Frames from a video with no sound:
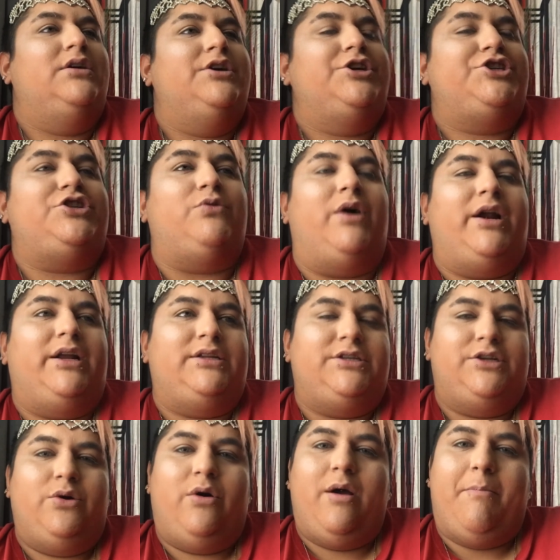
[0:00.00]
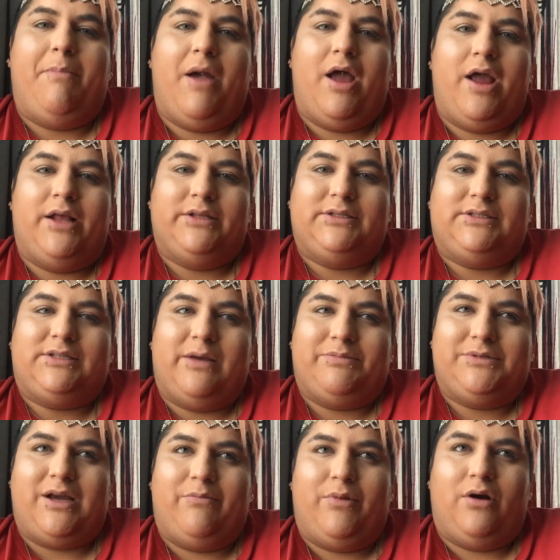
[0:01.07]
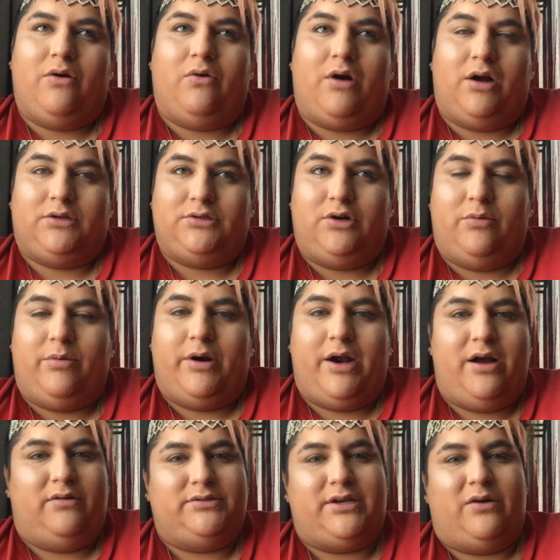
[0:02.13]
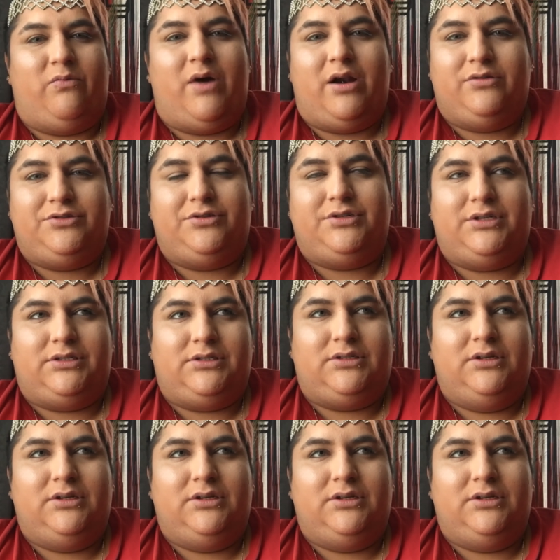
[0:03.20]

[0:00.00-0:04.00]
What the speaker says: She wanted to do it in September or October, and I was like, why don't you just?